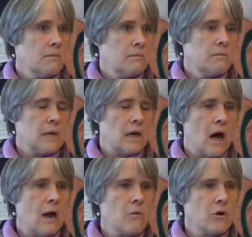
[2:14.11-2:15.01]
But
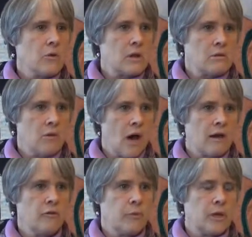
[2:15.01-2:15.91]
I work with a lot
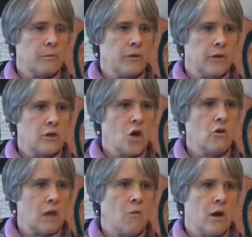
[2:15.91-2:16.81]
of people that know
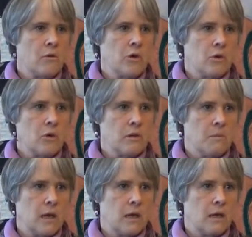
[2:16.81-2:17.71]
they want to work with
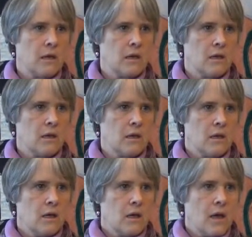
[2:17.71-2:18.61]
me,
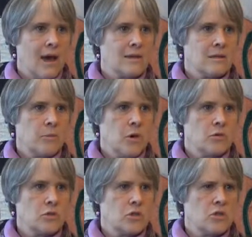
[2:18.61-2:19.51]
as
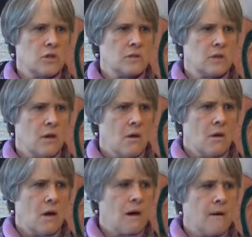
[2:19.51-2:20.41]
opposed to just,
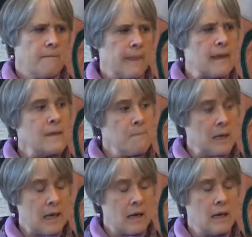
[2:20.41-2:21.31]
in the
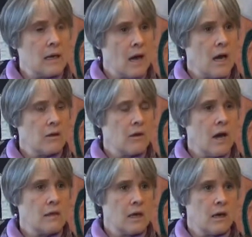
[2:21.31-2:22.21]
beginning, I
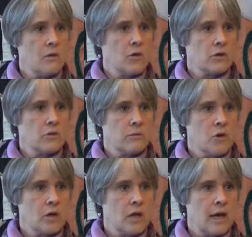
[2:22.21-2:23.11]
think I worked with
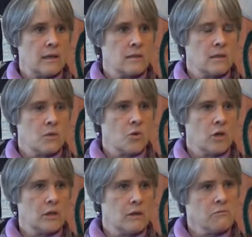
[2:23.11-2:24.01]
more clients that were
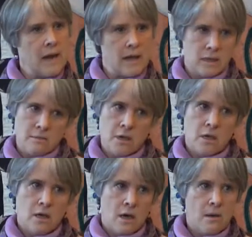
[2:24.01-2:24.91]
a little random
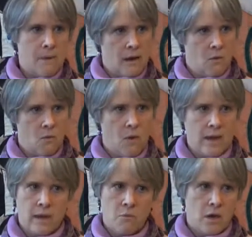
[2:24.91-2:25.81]
about why
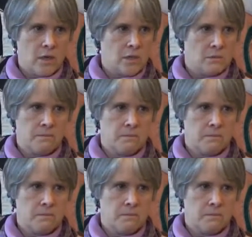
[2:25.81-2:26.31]
they wanted to